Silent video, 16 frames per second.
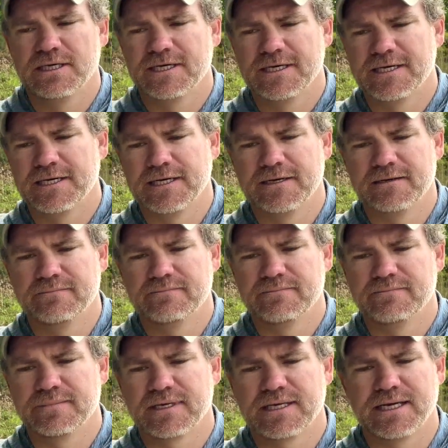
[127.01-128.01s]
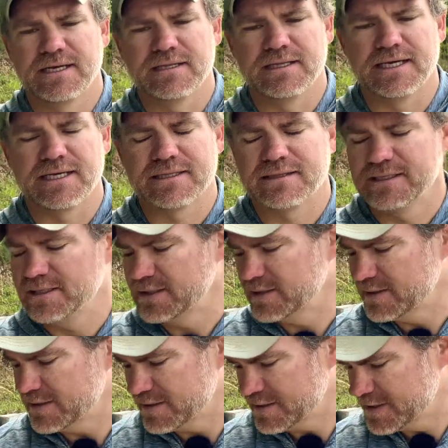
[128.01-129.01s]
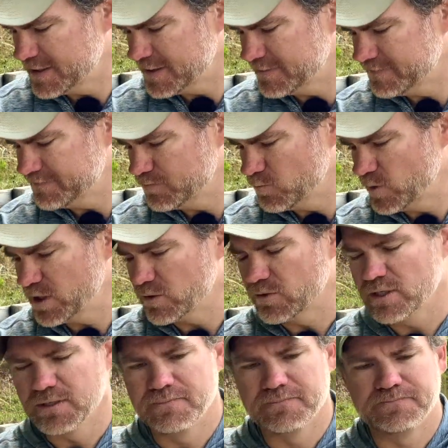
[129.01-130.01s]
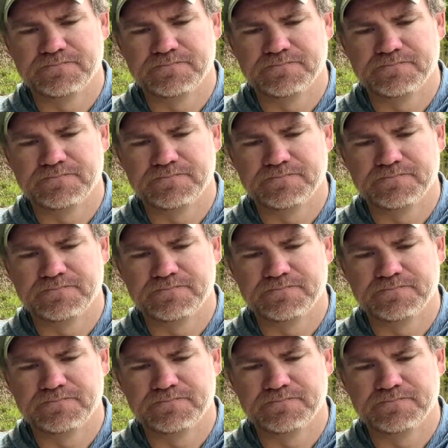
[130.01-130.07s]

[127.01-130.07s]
kind of like the wind grip